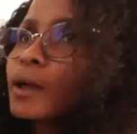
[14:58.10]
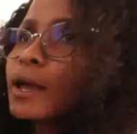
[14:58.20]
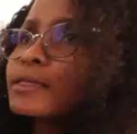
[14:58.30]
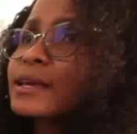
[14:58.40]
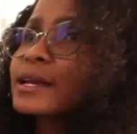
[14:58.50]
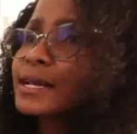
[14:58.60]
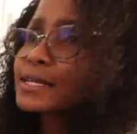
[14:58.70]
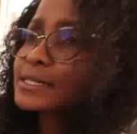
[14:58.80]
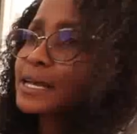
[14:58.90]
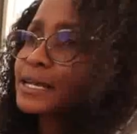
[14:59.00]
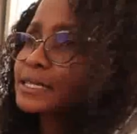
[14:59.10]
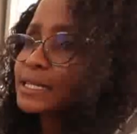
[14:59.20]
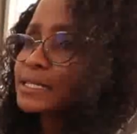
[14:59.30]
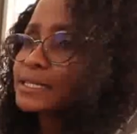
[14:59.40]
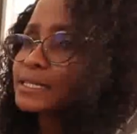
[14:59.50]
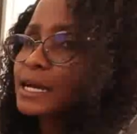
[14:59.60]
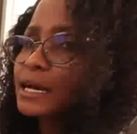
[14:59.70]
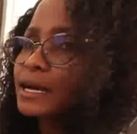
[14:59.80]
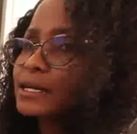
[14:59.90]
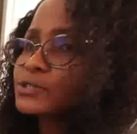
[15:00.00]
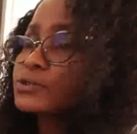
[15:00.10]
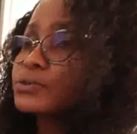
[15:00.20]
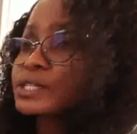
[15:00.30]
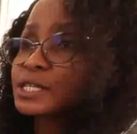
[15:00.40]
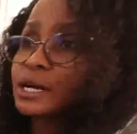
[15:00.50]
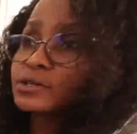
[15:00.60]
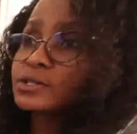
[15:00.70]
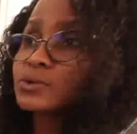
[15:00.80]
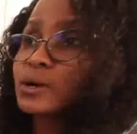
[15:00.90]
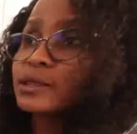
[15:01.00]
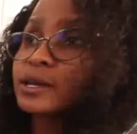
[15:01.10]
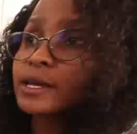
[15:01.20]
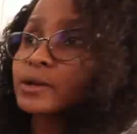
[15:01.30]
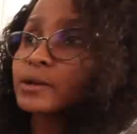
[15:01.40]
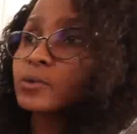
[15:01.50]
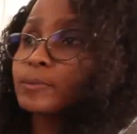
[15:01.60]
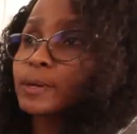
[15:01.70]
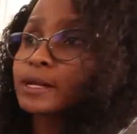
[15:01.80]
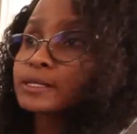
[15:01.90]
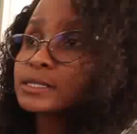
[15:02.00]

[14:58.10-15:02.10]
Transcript: And then I decided to reach out to other women at